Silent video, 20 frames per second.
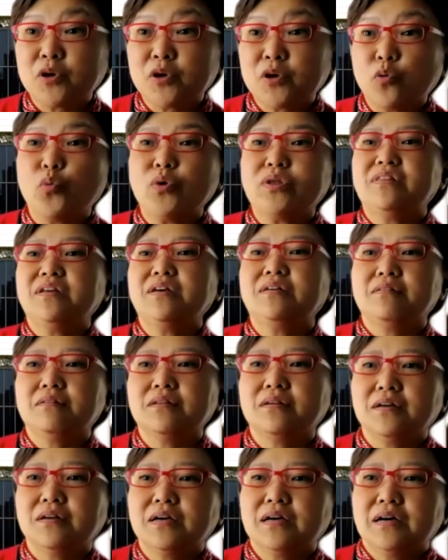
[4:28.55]

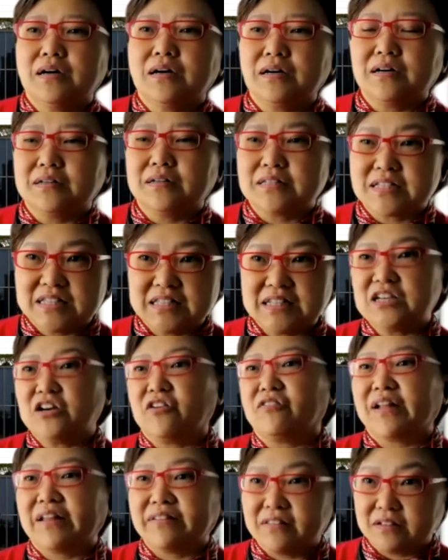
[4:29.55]
within the city
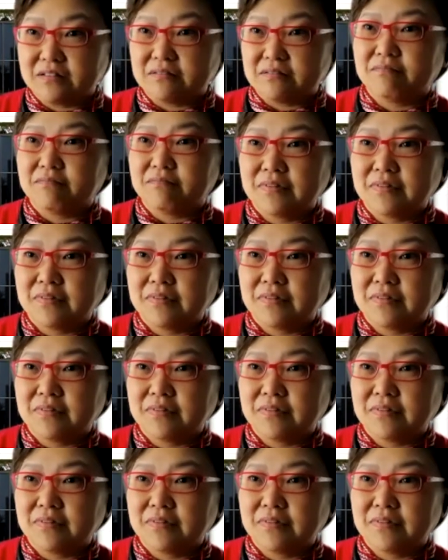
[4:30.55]
of London.